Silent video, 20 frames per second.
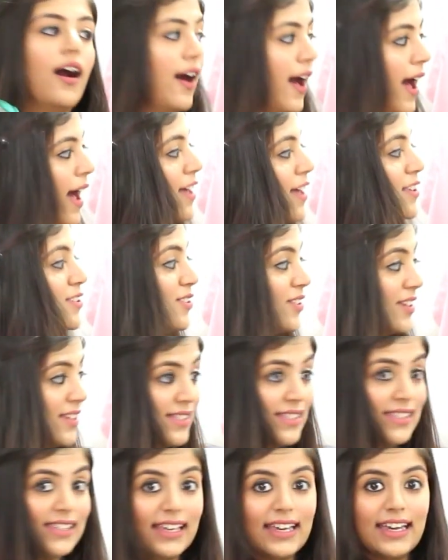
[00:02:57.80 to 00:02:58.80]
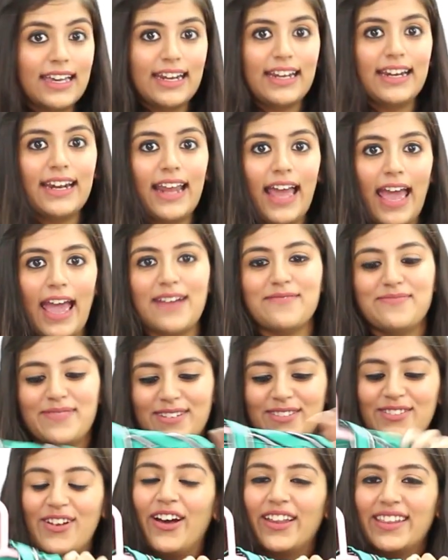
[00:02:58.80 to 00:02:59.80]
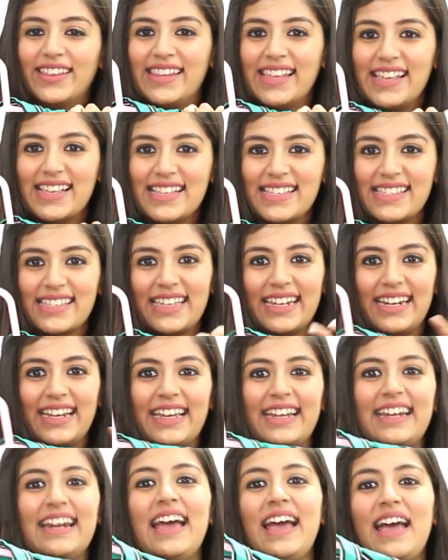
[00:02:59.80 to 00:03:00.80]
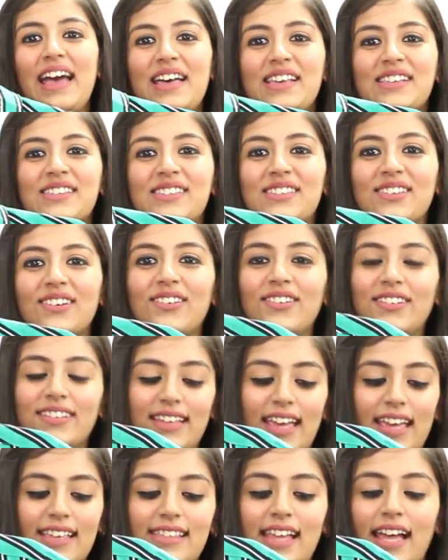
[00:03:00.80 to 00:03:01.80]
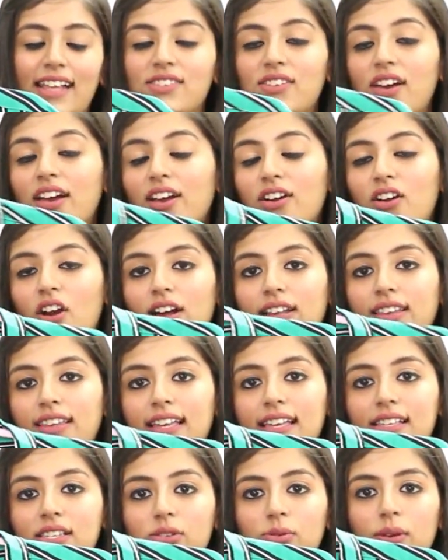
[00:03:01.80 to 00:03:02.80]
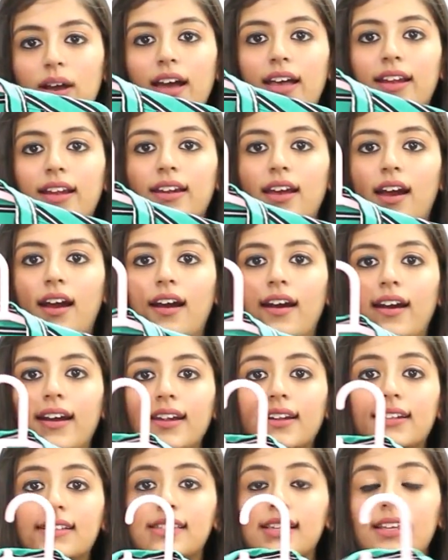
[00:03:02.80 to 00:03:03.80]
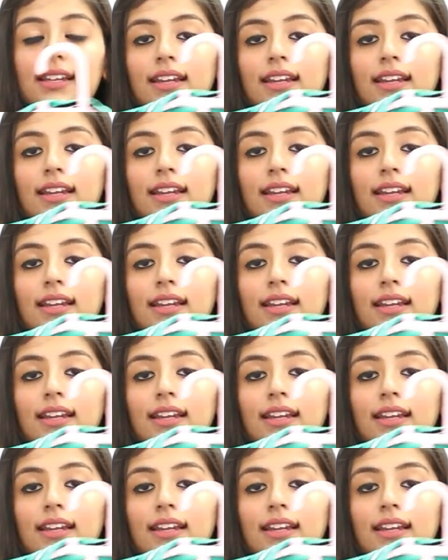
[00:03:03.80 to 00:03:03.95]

as you can see green hair but not this green so yes that's how I got this one uh, it's a